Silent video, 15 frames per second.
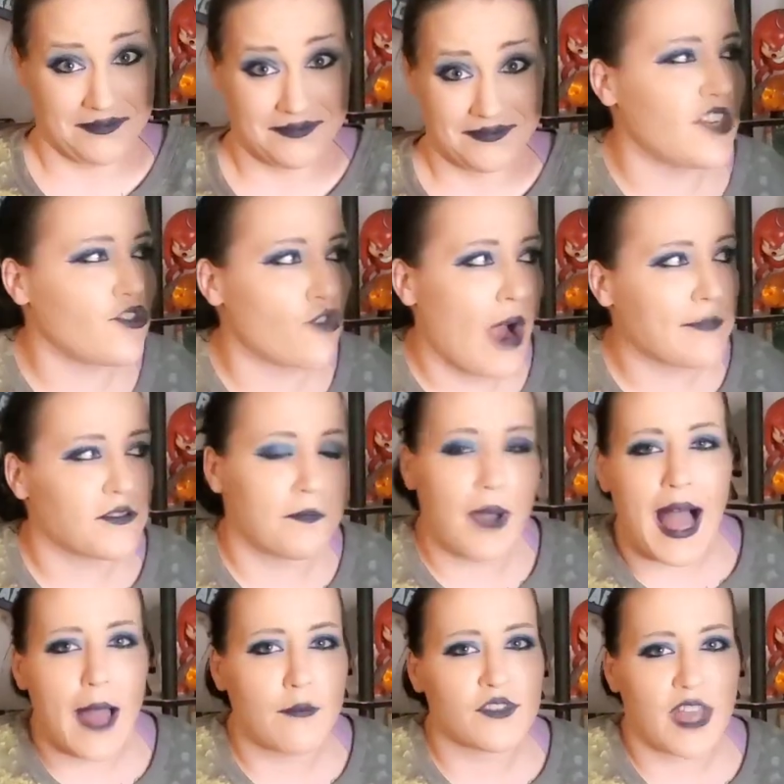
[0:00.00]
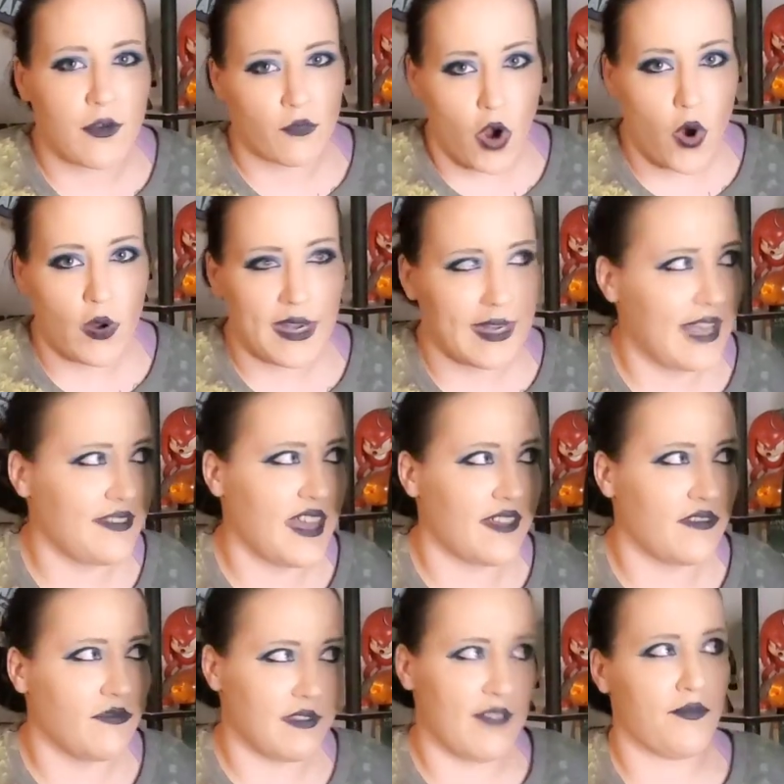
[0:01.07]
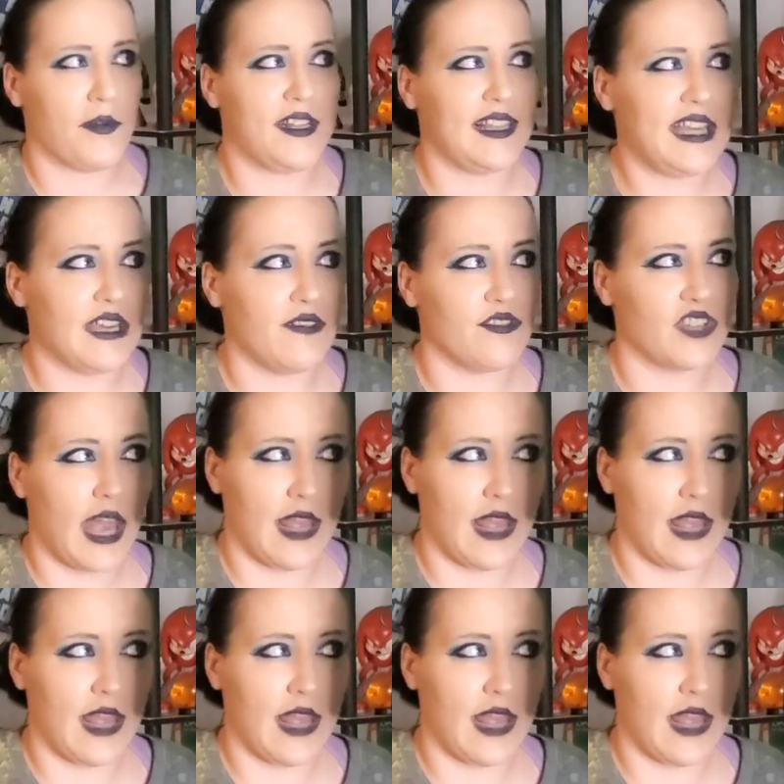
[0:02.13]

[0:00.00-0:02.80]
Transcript: Everybody drops bombs on Rowan and then everybody leaves.